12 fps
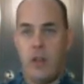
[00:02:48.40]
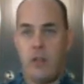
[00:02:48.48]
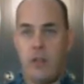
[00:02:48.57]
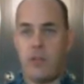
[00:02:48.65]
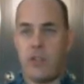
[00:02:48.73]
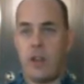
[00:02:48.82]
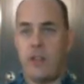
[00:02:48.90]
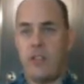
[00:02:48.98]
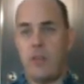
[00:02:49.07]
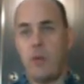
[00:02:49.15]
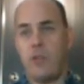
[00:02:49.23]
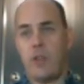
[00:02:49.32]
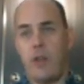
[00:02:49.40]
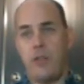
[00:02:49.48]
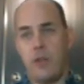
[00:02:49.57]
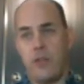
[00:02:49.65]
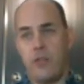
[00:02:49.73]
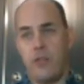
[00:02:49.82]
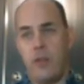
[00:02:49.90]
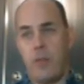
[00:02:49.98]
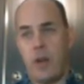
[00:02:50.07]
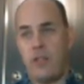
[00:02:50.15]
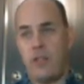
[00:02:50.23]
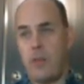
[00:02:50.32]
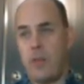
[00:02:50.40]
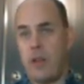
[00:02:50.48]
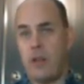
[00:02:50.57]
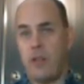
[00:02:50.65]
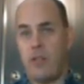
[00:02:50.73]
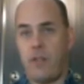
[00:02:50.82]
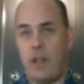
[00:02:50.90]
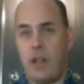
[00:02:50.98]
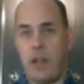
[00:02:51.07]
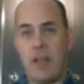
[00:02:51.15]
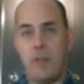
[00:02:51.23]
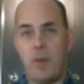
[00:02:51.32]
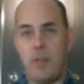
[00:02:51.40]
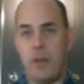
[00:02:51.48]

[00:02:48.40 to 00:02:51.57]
This was a concept that was also understood by some thinkers of the Enlightenment